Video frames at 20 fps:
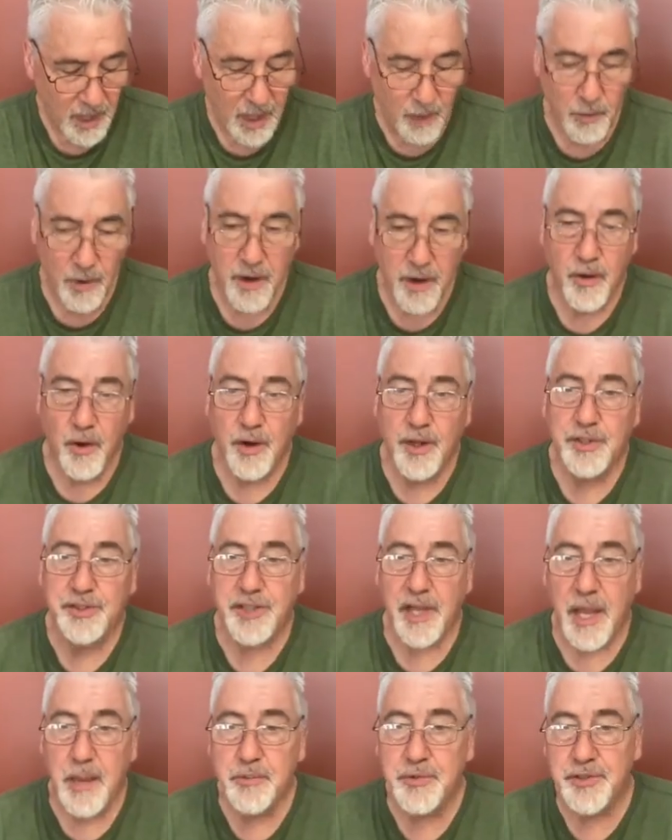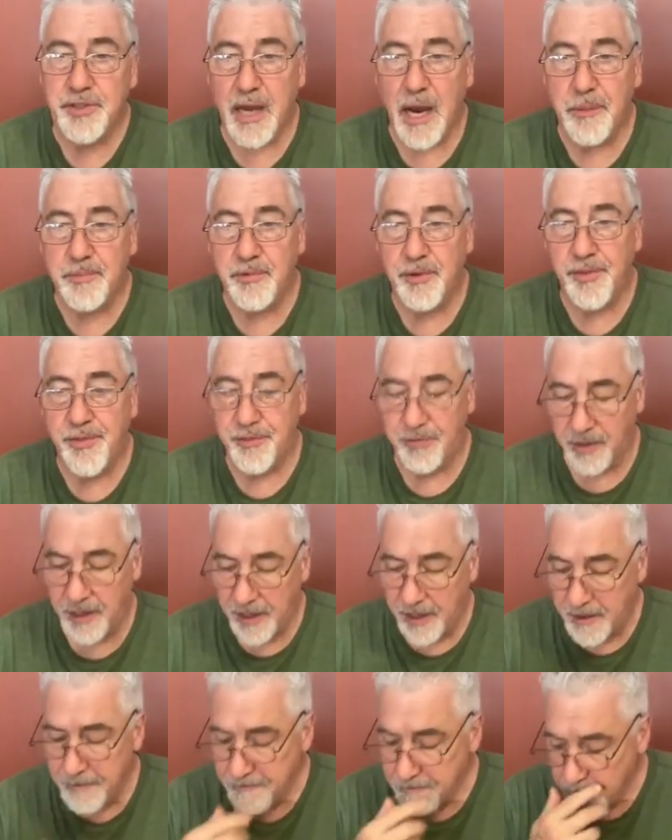I want to go to James chapter
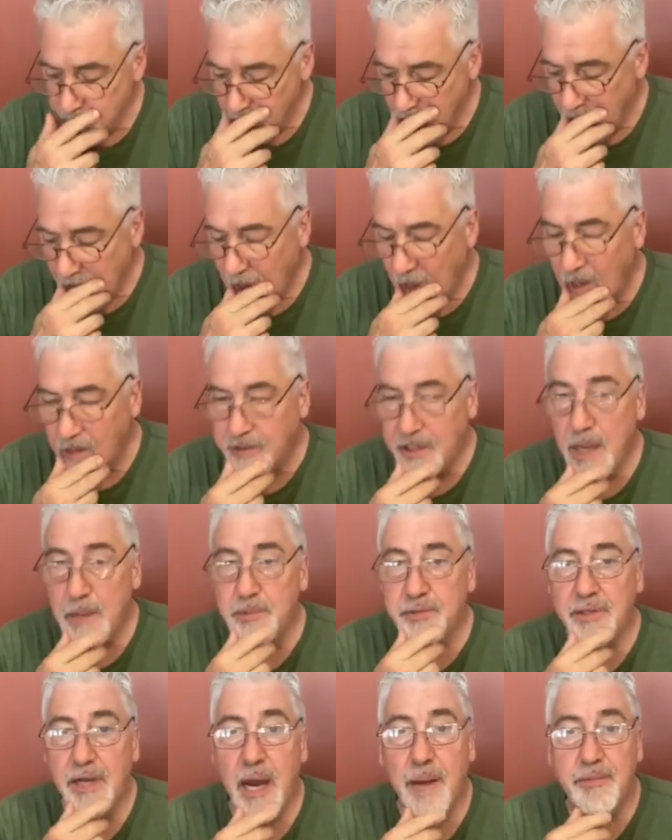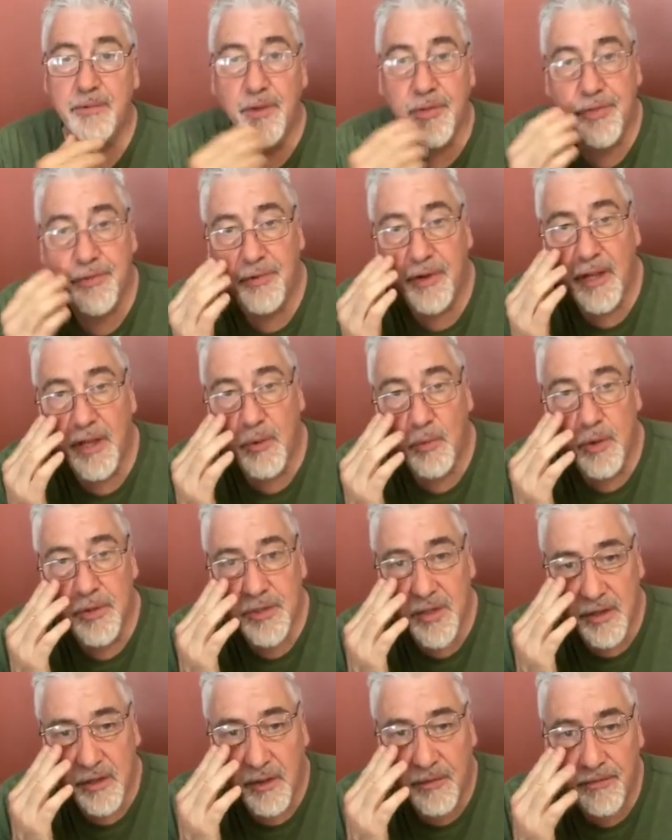3. Uh, James chapter 3
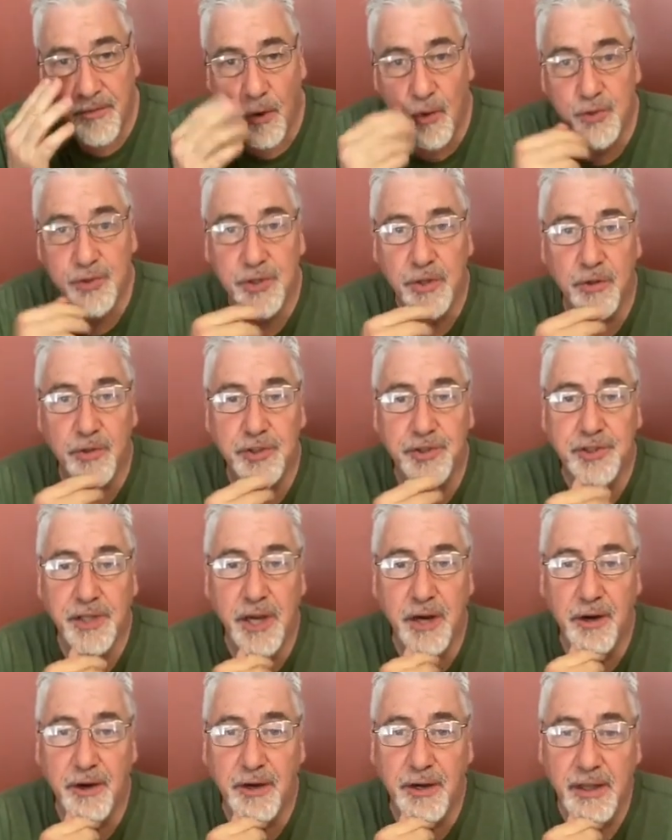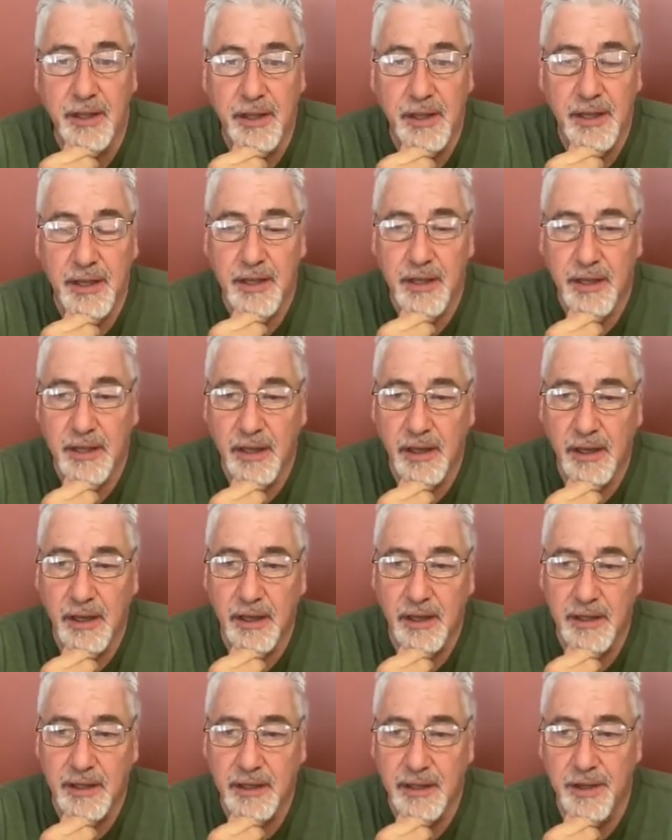was a devotional shared
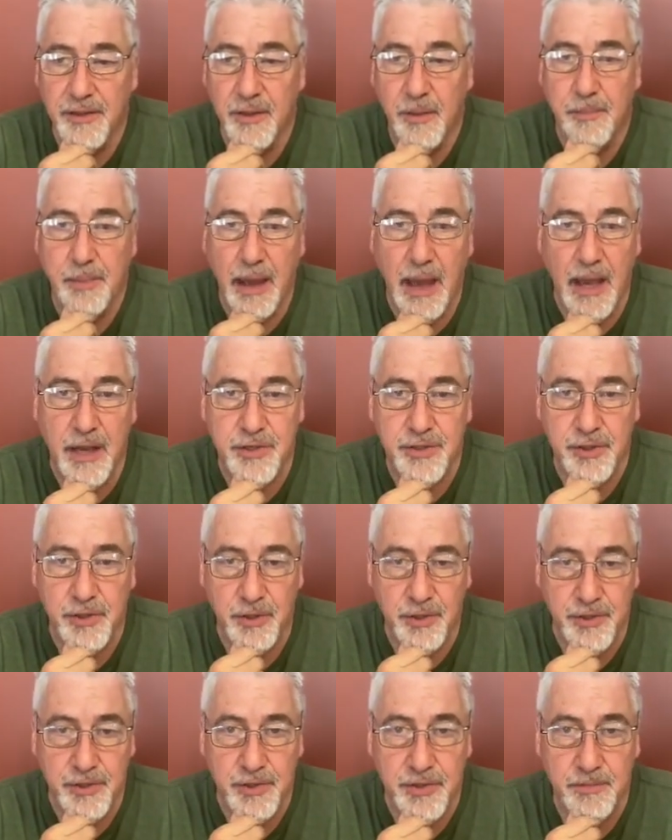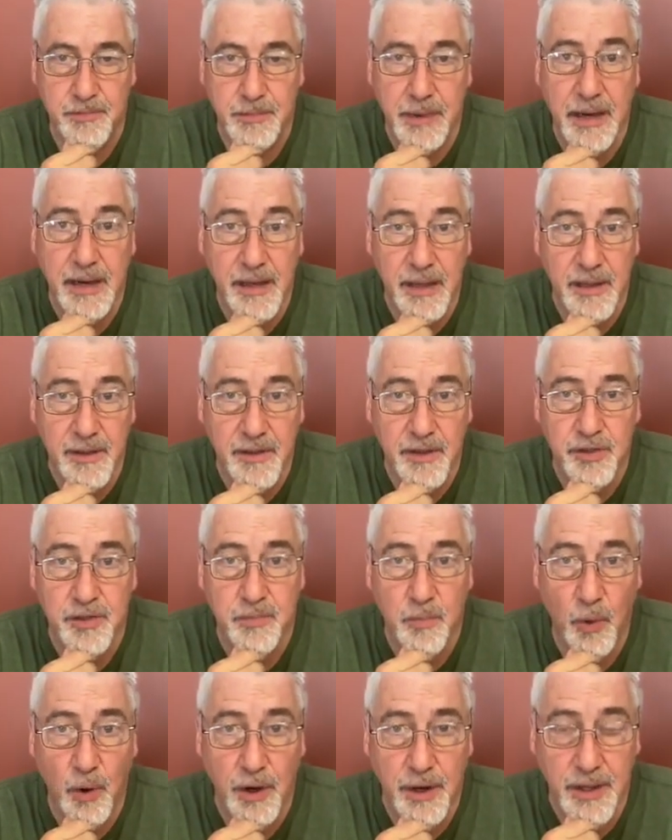uh, in the pastor's meeting this
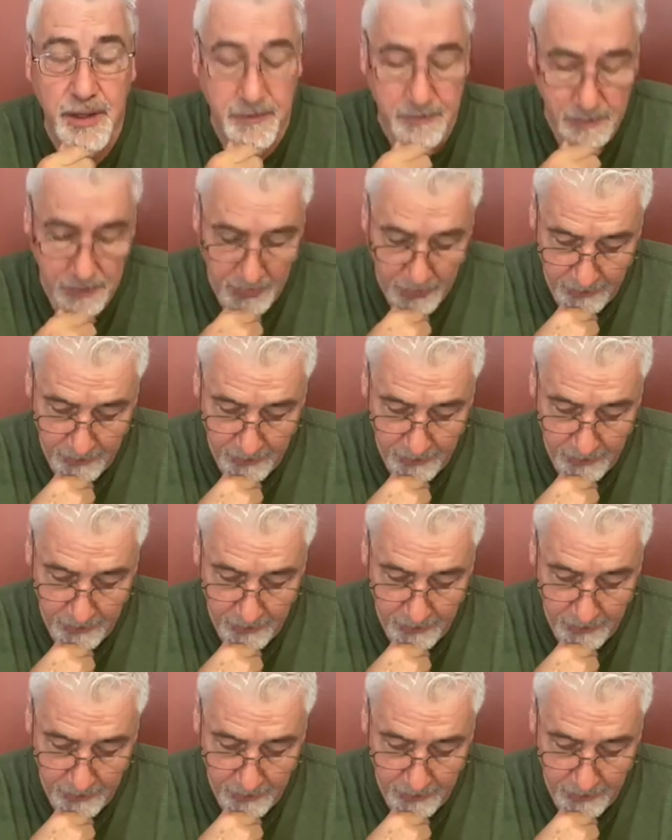morning.